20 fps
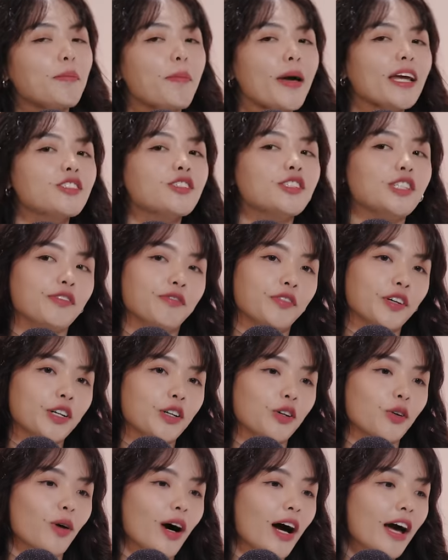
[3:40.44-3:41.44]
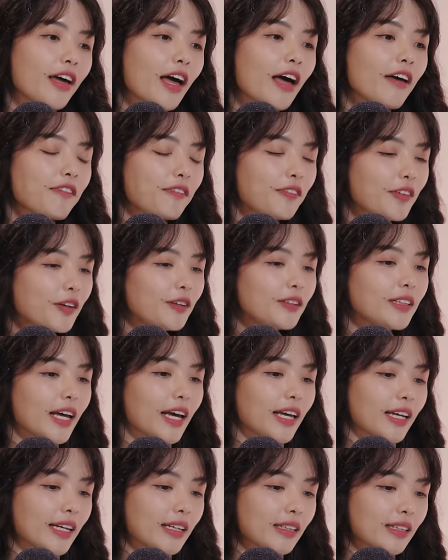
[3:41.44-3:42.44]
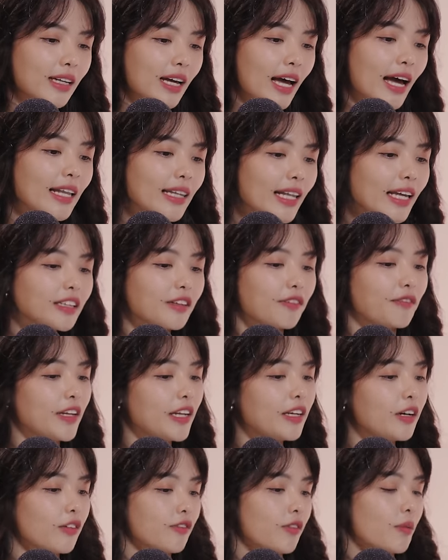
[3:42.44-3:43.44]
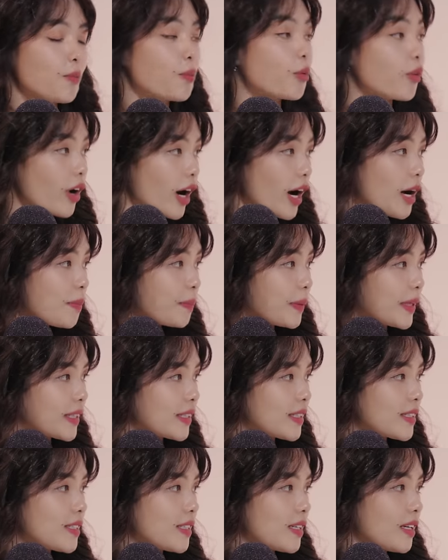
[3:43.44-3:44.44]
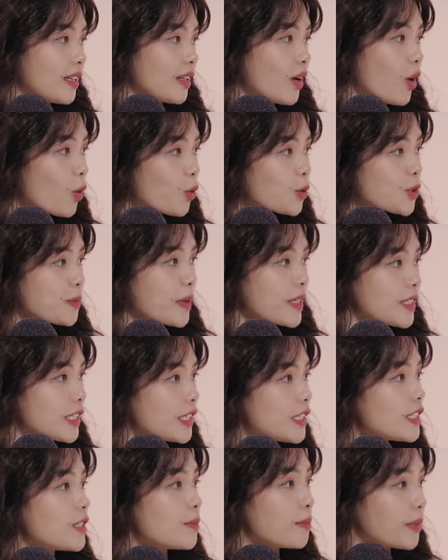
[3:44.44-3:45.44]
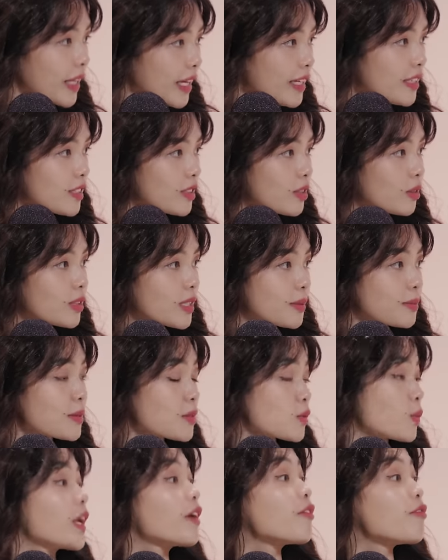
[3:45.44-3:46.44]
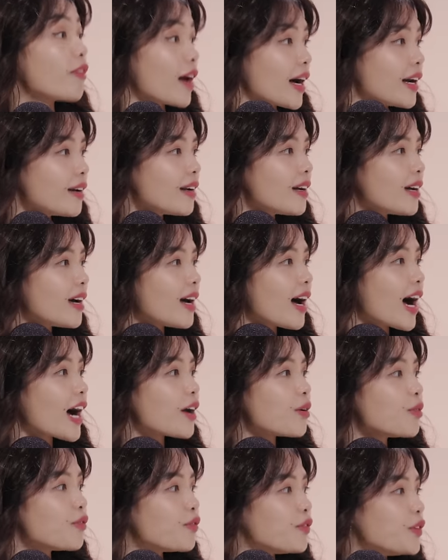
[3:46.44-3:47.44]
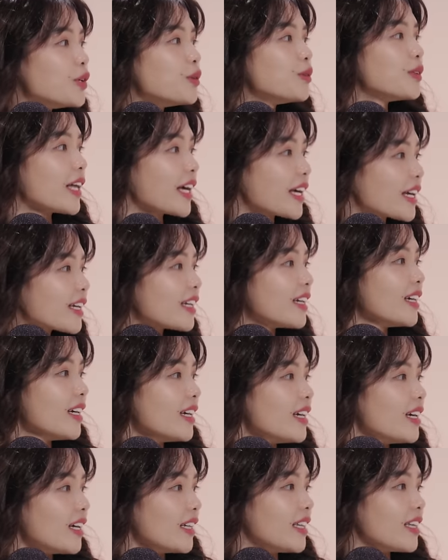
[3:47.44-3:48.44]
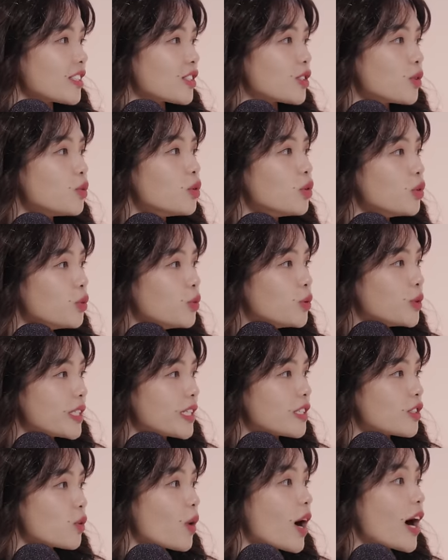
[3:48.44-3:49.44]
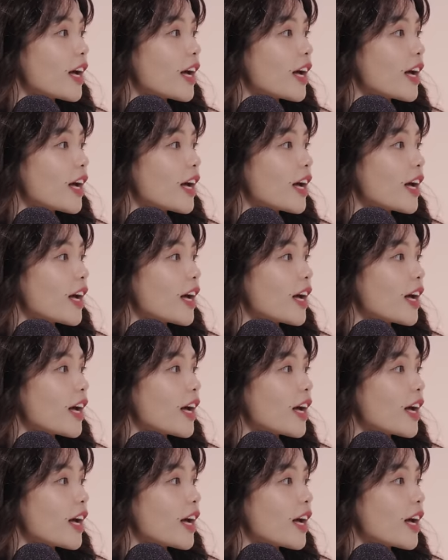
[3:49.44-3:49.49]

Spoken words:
I beg to differ though. I feel like I like the feeling of a bra because it holds my titties in place. So sometimes when I run, I don't feel like they're so loose and so